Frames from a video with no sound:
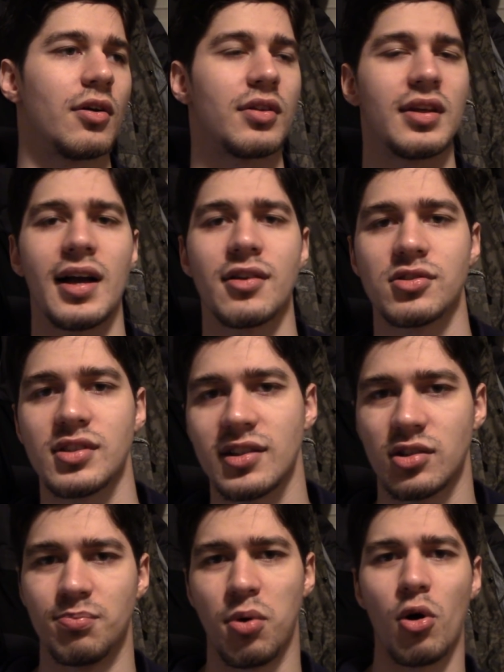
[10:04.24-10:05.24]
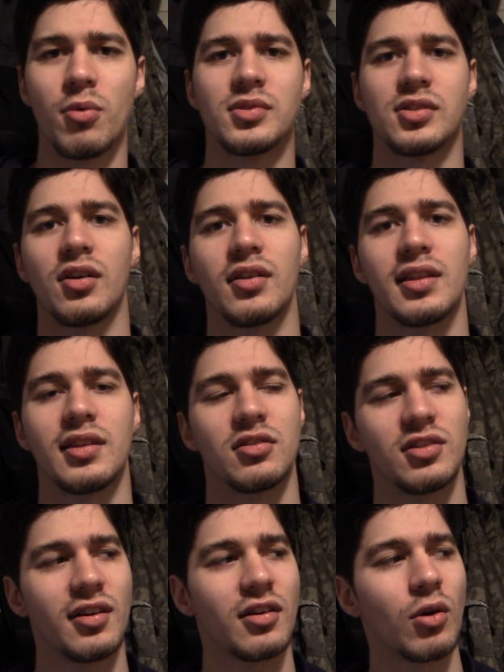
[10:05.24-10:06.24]
know, the Anglo-Saxon poems and all that, they're
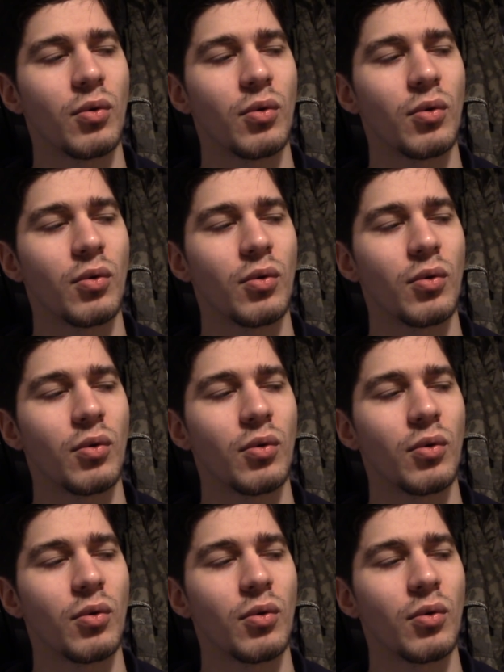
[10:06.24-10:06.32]
done in